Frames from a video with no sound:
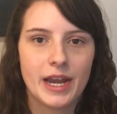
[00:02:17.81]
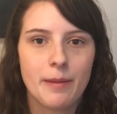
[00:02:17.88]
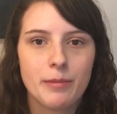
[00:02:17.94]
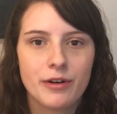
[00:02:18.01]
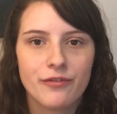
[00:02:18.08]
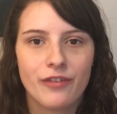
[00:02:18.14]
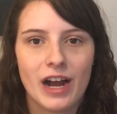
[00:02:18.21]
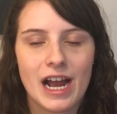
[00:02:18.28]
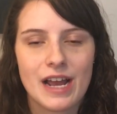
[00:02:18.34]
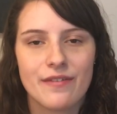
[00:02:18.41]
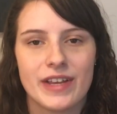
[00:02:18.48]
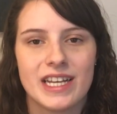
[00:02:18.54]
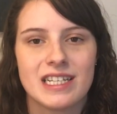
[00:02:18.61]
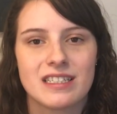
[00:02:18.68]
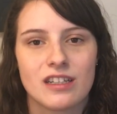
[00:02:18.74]
Number
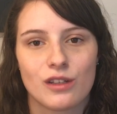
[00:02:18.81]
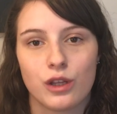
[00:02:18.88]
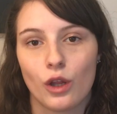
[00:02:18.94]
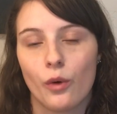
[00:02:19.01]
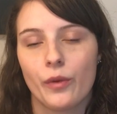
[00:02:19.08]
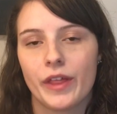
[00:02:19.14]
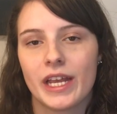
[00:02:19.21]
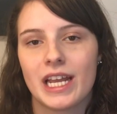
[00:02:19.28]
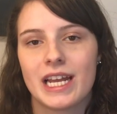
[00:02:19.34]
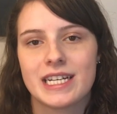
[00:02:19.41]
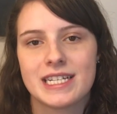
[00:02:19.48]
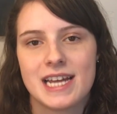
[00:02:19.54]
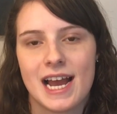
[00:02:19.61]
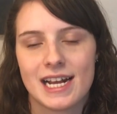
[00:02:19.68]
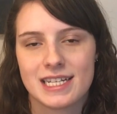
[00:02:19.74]
5 is clothing
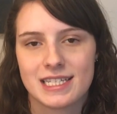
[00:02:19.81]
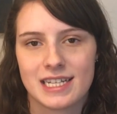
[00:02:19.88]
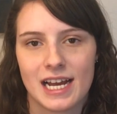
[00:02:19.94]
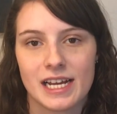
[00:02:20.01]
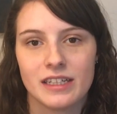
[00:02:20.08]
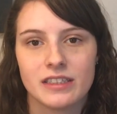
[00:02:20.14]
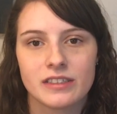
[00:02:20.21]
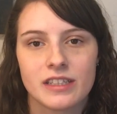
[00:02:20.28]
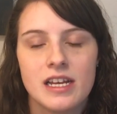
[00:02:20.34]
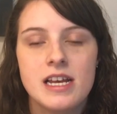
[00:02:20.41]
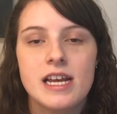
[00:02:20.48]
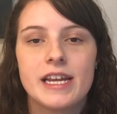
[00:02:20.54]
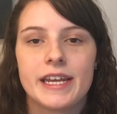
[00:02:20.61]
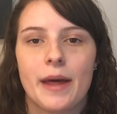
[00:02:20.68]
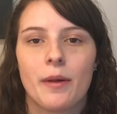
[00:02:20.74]
and textiles.
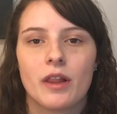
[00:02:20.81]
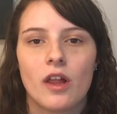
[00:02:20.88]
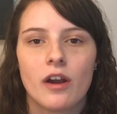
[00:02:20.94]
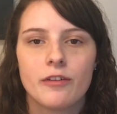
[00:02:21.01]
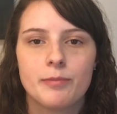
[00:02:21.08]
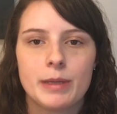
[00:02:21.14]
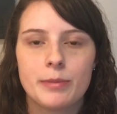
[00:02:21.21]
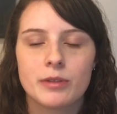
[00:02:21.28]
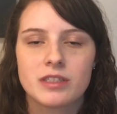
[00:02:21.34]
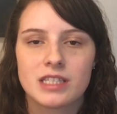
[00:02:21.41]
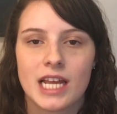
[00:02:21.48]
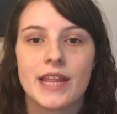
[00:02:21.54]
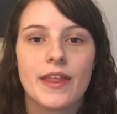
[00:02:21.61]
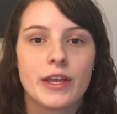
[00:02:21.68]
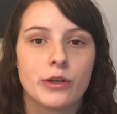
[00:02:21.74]
Now, a lot of people
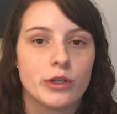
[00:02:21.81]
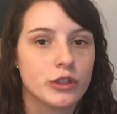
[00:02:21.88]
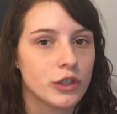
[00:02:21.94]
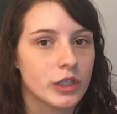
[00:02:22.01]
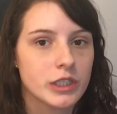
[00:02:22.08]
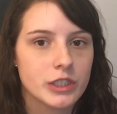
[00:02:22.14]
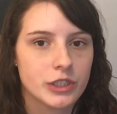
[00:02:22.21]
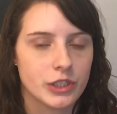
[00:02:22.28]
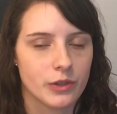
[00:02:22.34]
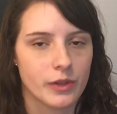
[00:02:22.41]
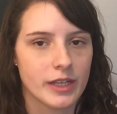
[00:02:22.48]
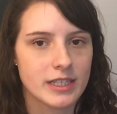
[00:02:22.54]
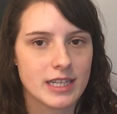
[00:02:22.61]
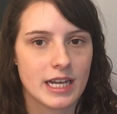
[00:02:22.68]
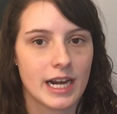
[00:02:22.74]
say that you shouldn't
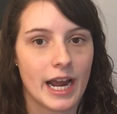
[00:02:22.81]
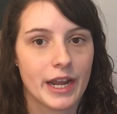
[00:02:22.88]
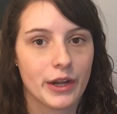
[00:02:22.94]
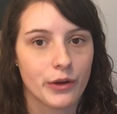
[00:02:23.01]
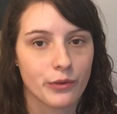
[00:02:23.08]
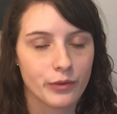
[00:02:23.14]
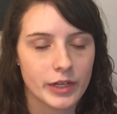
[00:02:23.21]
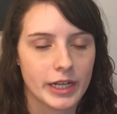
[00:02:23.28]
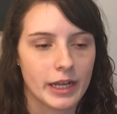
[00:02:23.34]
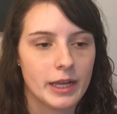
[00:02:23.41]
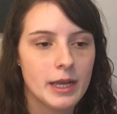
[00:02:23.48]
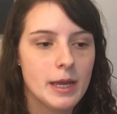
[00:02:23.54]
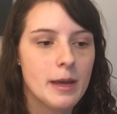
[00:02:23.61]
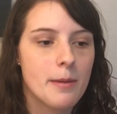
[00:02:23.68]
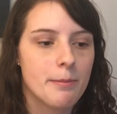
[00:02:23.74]
do this, and I agree,
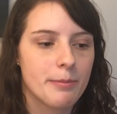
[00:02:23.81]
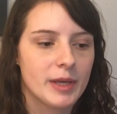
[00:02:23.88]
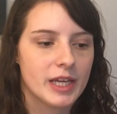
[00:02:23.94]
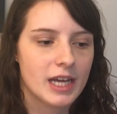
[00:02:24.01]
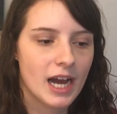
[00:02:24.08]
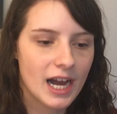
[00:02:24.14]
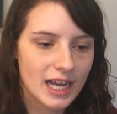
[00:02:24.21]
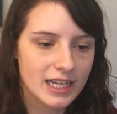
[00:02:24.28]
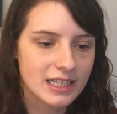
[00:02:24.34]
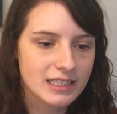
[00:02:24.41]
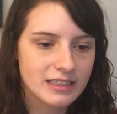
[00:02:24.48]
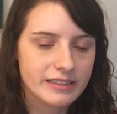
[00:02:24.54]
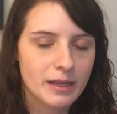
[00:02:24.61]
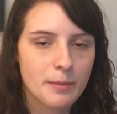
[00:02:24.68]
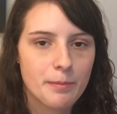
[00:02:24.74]

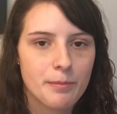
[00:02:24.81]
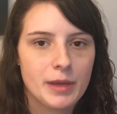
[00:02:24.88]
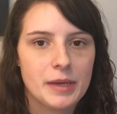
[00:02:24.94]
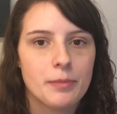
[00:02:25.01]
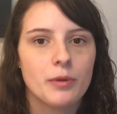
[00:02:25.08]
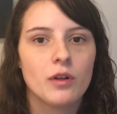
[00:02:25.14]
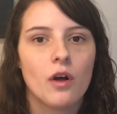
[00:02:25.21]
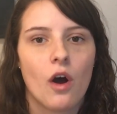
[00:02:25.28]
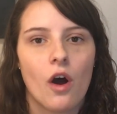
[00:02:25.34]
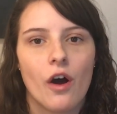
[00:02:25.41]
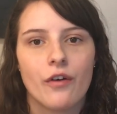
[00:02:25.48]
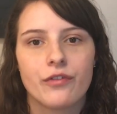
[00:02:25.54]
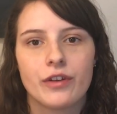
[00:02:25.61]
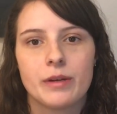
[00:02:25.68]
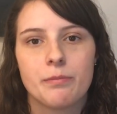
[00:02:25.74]
because people
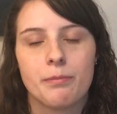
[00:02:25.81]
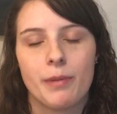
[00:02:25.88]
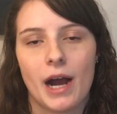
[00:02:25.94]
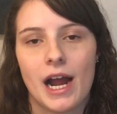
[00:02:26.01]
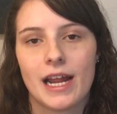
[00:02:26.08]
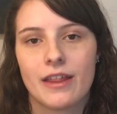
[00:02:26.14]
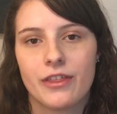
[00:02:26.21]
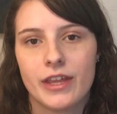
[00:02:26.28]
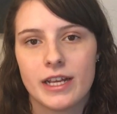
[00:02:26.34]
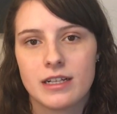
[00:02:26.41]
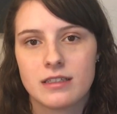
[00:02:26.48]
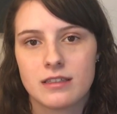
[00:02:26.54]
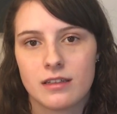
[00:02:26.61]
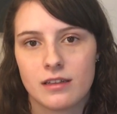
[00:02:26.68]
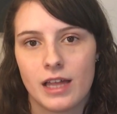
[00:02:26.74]
often buy
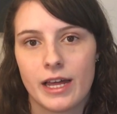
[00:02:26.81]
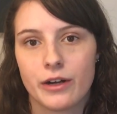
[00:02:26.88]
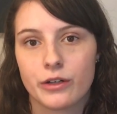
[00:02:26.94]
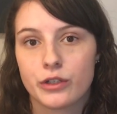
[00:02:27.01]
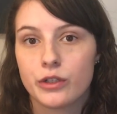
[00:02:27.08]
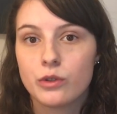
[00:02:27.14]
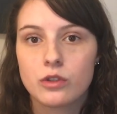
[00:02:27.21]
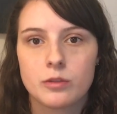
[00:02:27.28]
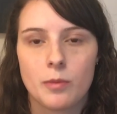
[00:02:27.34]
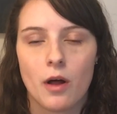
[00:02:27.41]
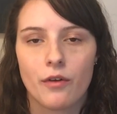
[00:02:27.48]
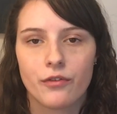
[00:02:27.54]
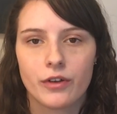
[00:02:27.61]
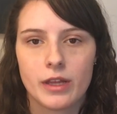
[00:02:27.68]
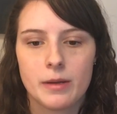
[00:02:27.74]
things that are too
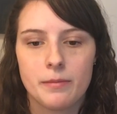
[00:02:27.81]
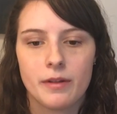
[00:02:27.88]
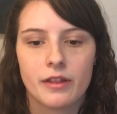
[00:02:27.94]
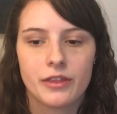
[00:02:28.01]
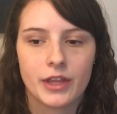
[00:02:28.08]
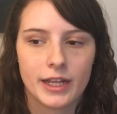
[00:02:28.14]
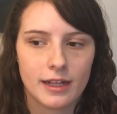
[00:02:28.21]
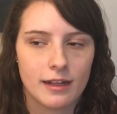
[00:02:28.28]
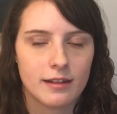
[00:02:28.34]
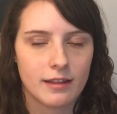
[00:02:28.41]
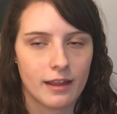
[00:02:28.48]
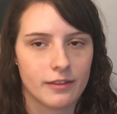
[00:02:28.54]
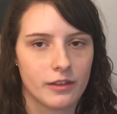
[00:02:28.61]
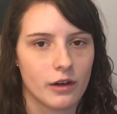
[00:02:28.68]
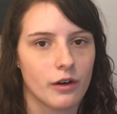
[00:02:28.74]
small for them, thinking
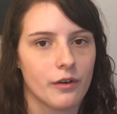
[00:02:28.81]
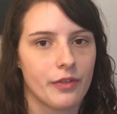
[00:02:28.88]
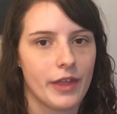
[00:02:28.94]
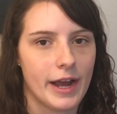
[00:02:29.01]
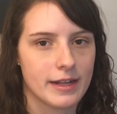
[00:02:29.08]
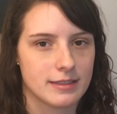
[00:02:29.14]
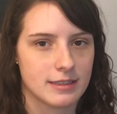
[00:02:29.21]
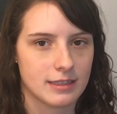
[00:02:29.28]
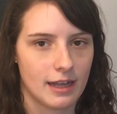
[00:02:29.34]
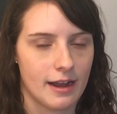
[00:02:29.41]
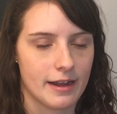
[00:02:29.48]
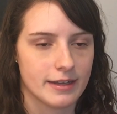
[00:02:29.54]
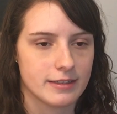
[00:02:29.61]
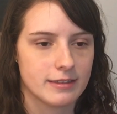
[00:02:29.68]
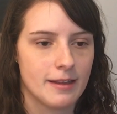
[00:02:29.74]
that they're that
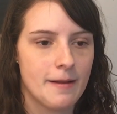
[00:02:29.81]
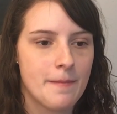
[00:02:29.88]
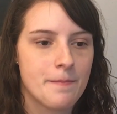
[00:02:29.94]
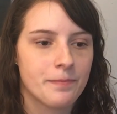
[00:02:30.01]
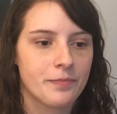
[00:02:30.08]
size.